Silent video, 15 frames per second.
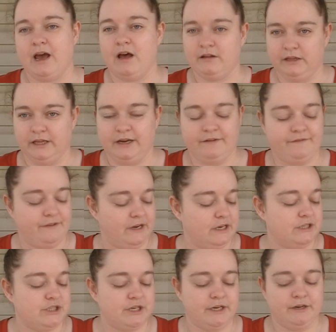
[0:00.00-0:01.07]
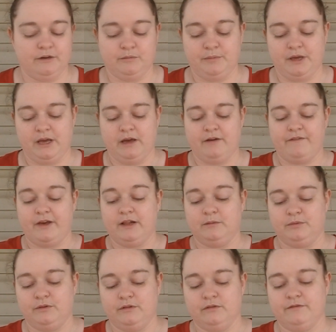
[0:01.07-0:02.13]
I'll get it finished and it'll be
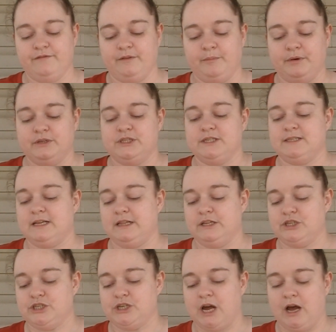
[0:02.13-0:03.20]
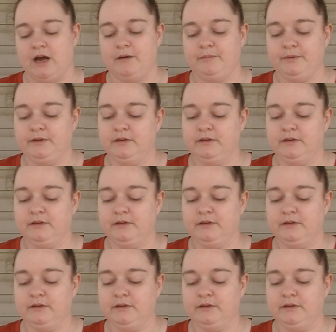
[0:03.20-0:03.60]
available for purchase in the shop.